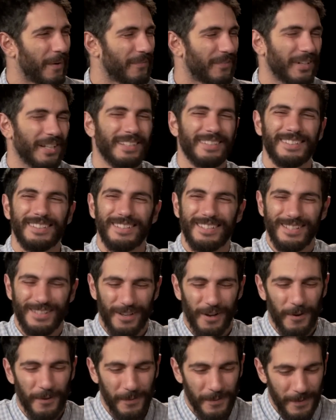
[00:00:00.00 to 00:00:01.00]
Perfect.
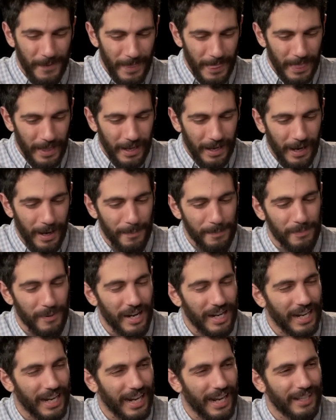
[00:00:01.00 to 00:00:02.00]
So. I'm
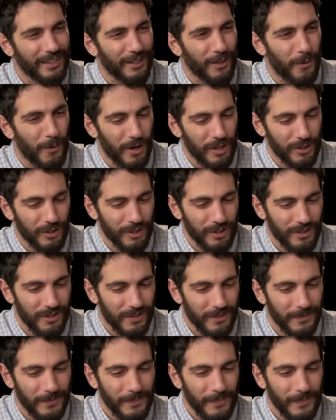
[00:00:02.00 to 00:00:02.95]
breaking out the questions.